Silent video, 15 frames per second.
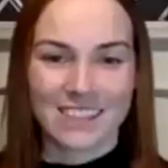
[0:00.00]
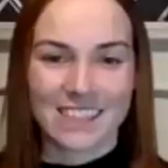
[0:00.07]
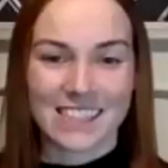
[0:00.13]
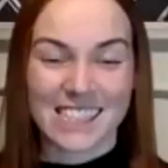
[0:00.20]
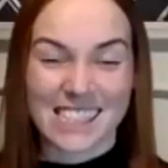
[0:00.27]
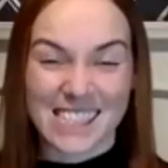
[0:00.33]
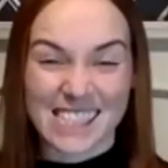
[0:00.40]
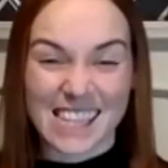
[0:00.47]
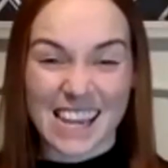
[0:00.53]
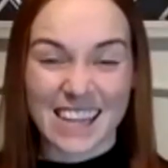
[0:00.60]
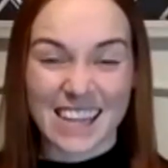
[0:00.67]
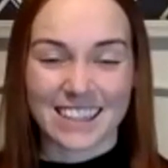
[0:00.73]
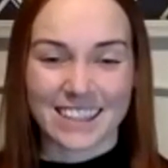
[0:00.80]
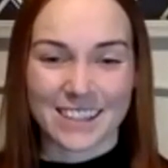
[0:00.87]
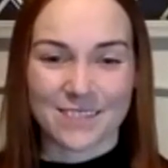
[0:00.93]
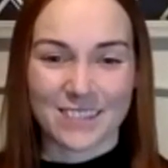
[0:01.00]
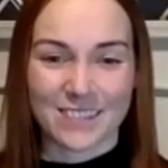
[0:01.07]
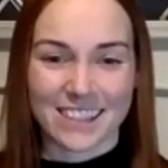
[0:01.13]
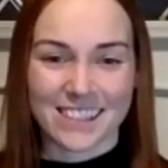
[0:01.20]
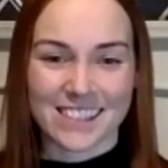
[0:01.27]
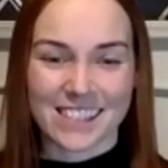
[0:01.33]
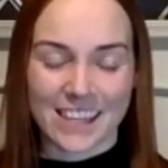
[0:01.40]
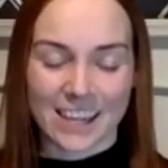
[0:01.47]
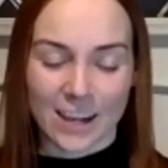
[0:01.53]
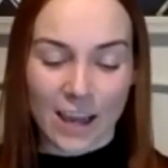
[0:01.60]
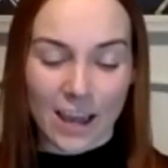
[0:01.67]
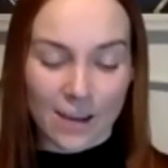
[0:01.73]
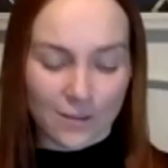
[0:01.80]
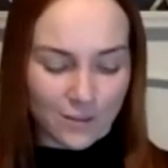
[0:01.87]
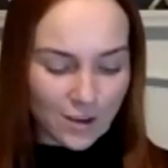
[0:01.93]
Exactly. That's it. I
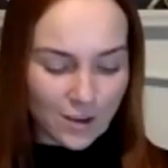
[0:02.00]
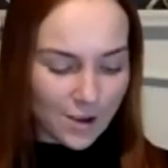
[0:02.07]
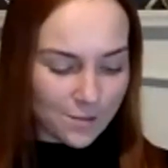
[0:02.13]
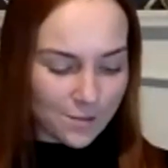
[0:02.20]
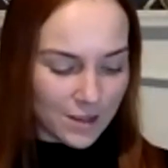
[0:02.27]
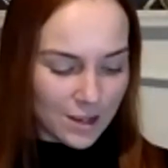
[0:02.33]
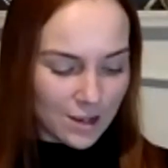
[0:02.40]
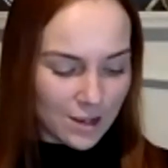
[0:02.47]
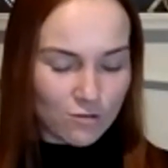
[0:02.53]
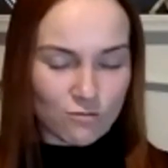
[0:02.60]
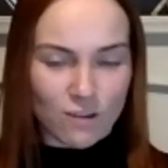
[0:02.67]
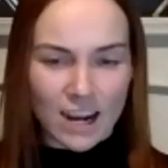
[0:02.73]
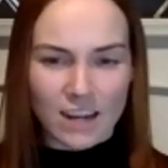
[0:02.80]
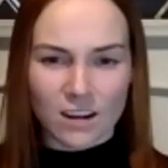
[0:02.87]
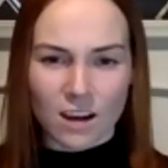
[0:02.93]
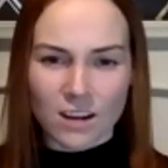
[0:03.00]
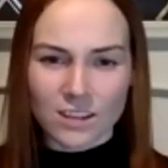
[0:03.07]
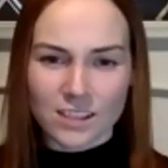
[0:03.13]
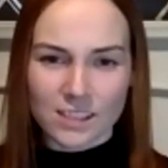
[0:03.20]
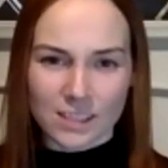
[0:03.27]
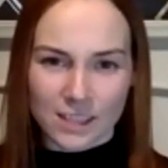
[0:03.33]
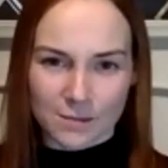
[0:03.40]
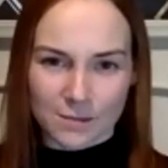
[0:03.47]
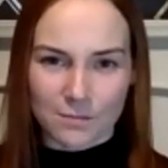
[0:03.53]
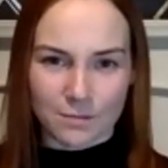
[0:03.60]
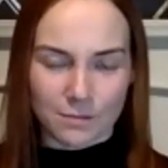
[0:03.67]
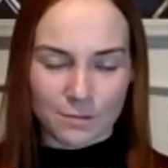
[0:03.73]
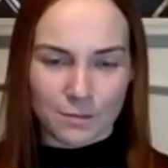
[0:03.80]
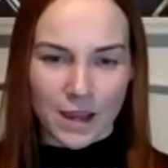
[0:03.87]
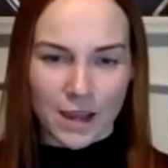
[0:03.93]
have Raynaud's
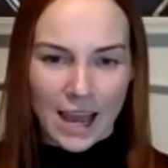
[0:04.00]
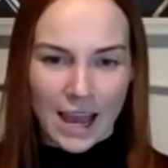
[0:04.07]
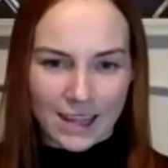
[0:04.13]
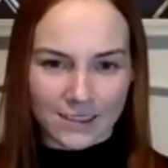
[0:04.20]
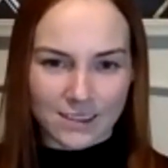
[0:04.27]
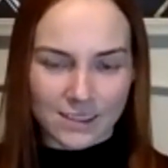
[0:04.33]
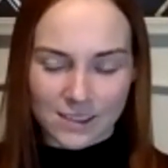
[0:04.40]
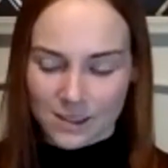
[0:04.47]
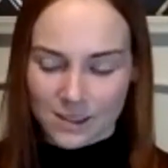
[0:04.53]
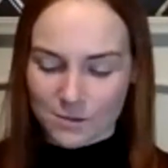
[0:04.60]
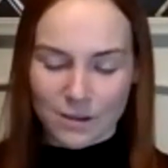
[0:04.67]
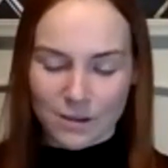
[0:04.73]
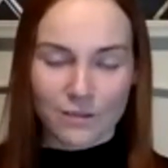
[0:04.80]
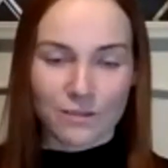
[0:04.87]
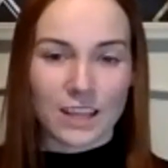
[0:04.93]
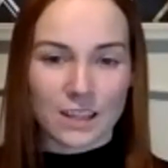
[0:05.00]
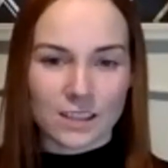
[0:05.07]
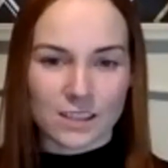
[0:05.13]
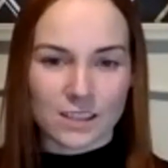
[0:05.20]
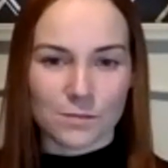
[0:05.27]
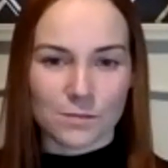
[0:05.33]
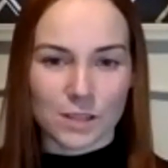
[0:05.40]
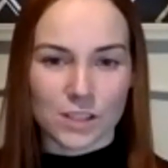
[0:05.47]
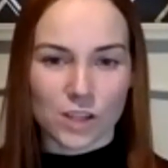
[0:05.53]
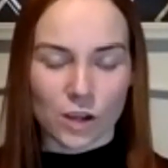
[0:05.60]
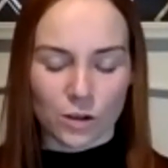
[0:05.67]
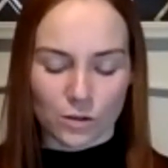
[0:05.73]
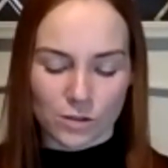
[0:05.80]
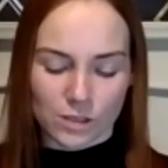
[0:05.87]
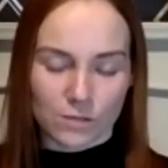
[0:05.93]
in my hands, my fingers and my
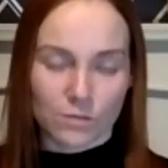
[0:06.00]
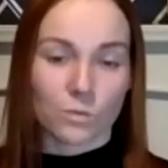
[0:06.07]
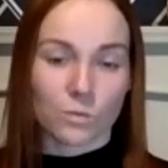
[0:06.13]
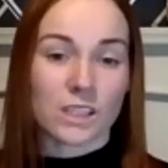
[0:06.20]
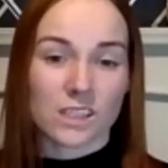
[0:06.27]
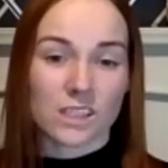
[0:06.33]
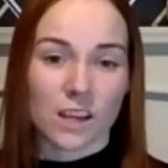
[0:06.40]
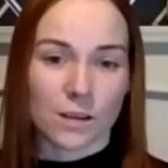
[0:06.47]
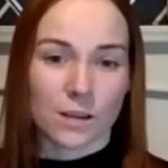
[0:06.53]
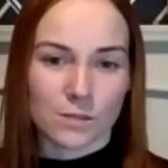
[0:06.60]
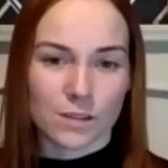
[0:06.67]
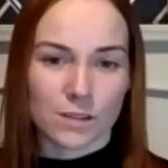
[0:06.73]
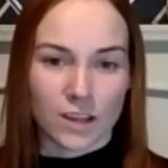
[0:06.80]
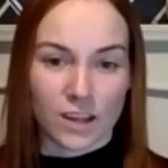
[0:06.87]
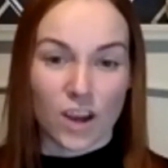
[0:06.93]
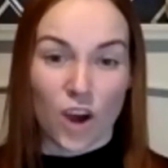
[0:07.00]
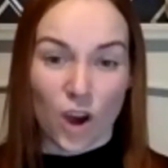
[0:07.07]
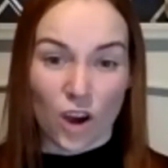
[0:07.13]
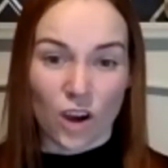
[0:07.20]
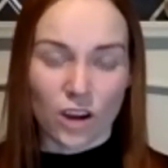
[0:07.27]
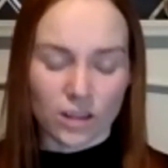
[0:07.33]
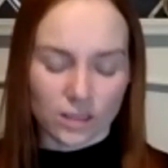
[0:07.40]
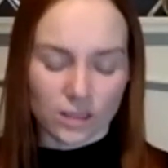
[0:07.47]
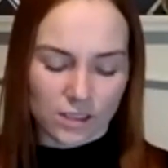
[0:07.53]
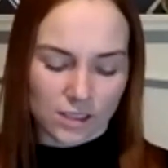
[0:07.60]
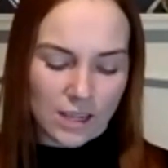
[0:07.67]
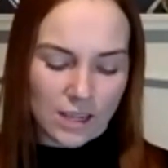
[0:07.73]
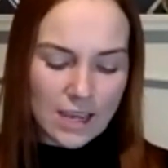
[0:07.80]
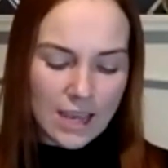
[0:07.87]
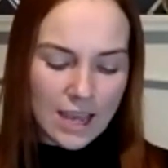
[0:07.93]
toes. In wintertime, it hurts.
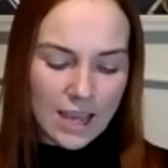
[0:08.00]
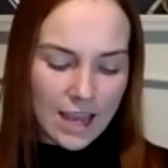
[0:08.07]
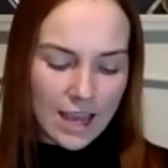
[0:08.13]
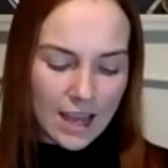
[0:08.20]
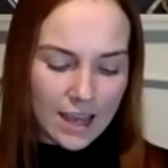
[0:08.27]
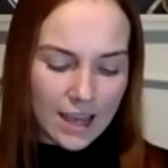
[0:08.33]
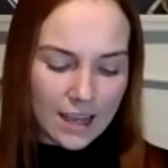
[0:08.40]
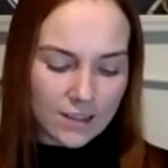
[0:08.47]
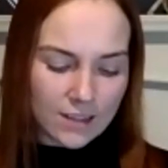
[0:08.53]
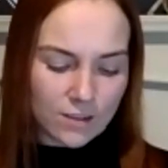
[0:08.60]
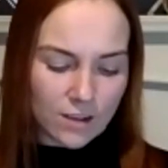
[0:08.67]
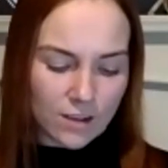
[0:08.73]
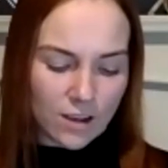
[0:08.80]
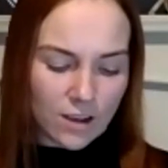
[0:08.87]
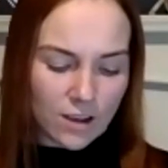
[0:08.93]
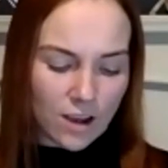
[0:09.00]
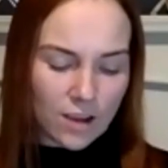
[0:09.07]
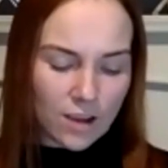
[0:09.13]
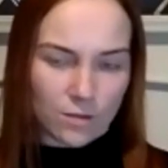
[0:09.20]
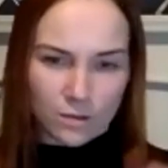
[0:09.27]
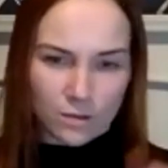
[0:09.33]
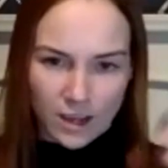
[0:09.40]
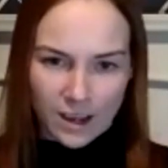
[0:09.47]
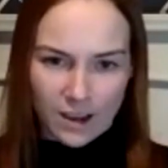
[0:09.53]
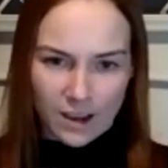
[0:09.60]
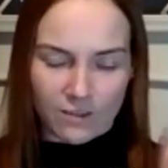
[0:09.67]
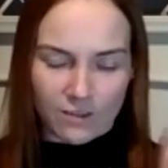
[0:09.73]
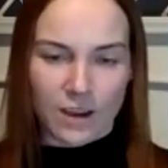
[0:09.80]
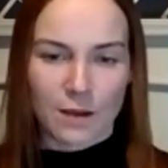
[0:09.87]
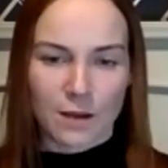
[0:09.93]
And I
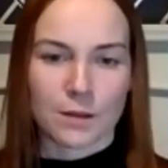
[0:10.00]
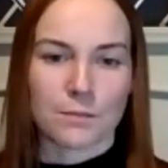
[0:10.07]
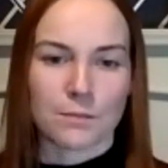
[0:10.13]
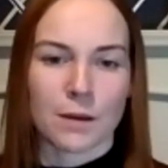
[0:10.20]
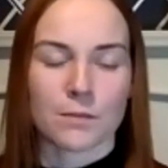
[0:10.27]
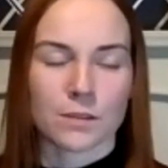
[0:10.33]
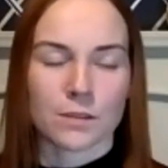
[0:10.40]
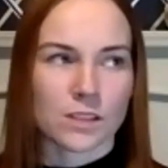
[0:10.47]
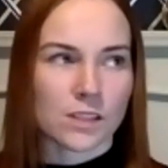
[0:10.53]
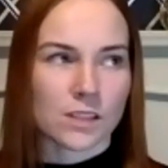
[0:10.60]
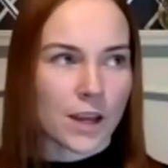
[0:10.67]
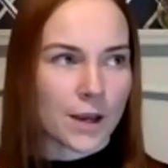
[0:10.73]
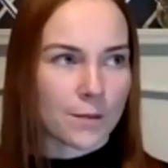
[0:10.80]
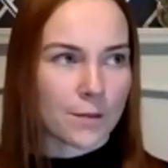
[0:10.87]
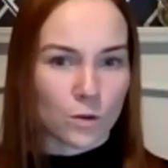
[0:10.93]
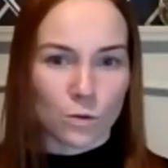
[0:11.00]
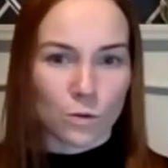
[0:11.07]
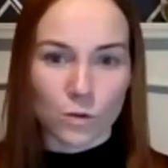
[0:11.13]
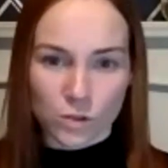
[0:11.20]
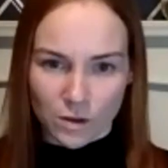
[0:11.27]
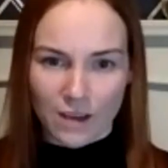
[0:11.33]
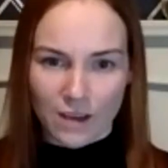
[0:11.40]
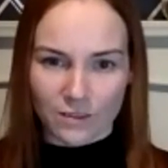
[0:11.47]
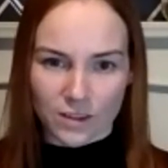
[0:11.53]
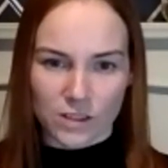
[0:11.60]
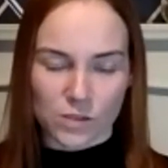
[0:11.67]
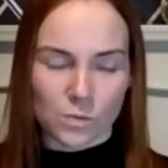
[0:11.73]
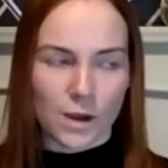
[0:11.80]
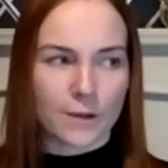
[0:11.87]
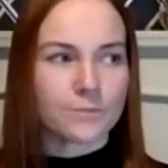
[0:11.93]
have family members who also have it
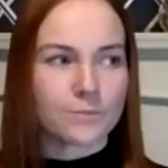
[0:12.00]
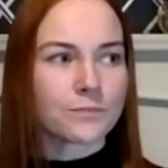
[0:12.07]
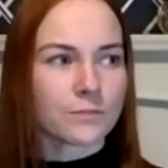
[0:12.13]
as well.